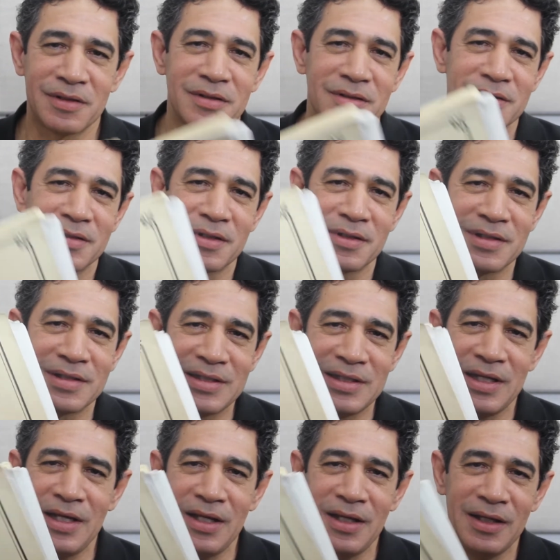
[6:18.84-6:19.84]
is in
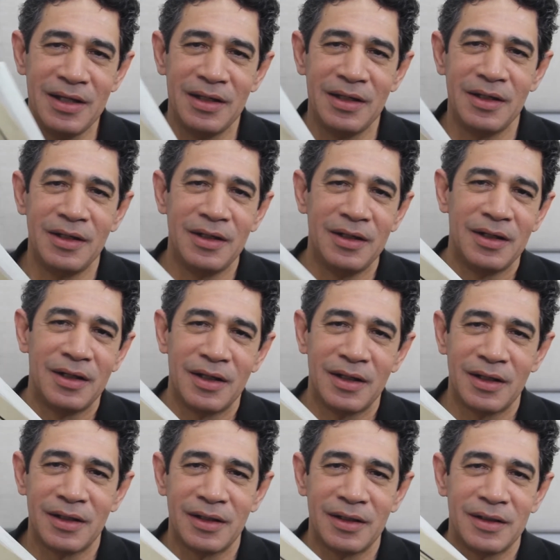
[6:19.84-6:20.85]
C,
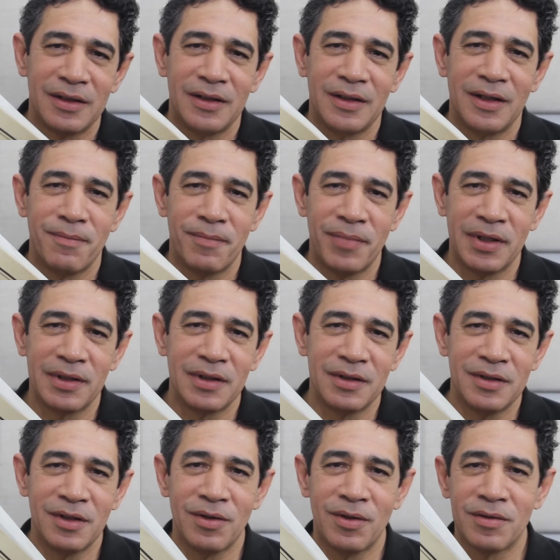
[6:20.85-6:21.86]
but
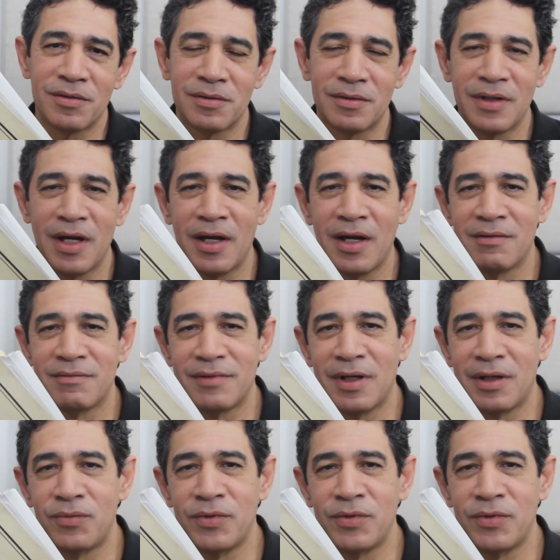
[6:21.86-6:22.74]
you also have